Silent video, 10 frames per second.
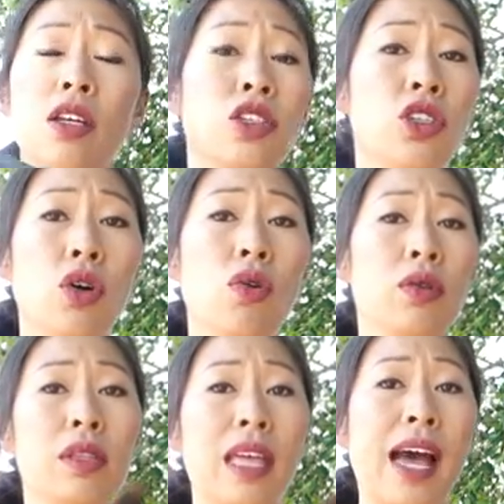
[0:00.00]

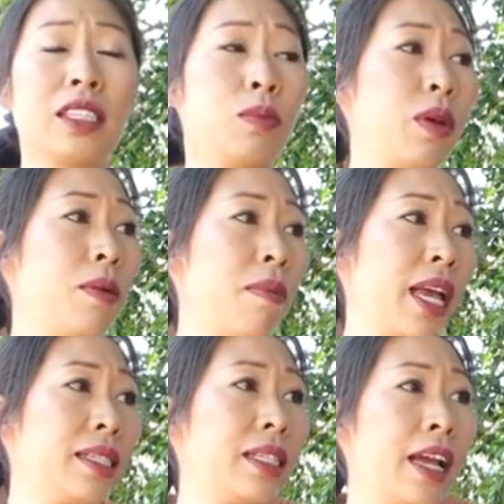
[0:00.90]
So that's been
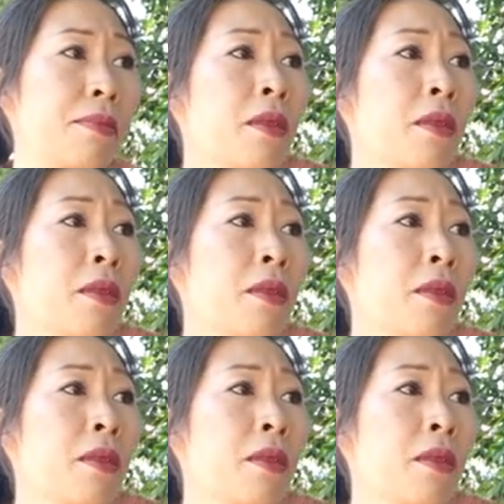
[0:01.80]
amazing.